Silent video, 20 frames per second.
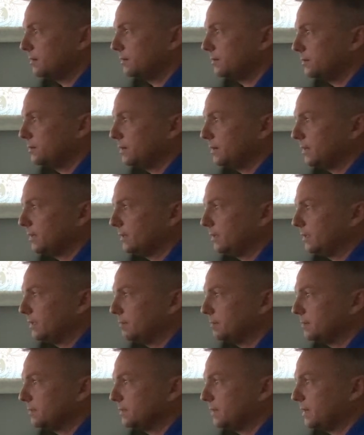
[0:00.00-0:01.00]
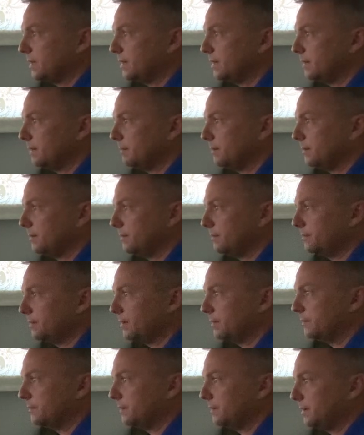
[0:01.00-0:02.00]
Try and keep us lined up with the
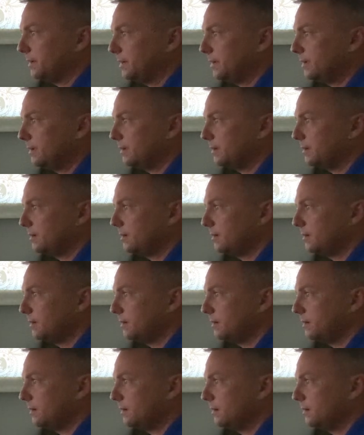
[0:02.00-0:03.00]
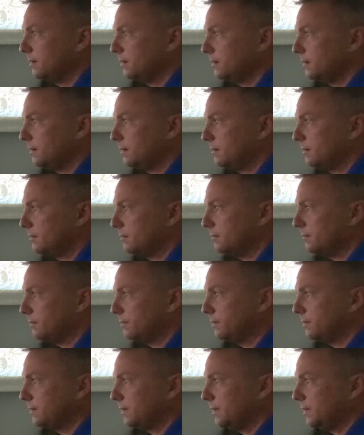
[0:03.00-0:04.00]
runway.
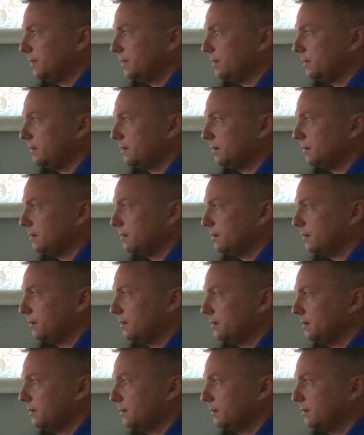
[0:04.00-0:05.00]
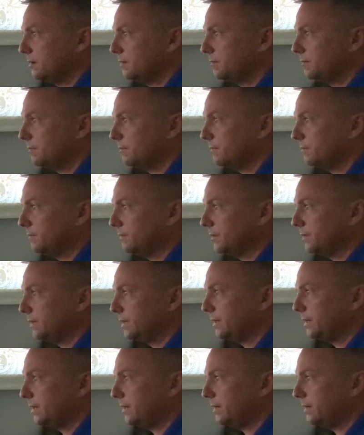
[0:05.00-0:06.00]
Rotate,
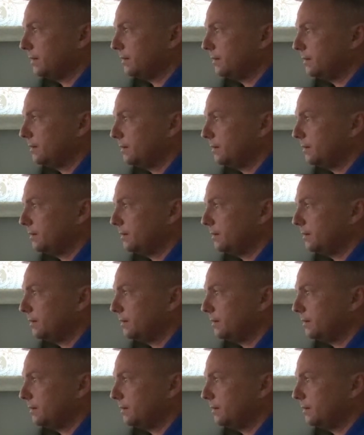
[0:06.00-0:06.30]
flare.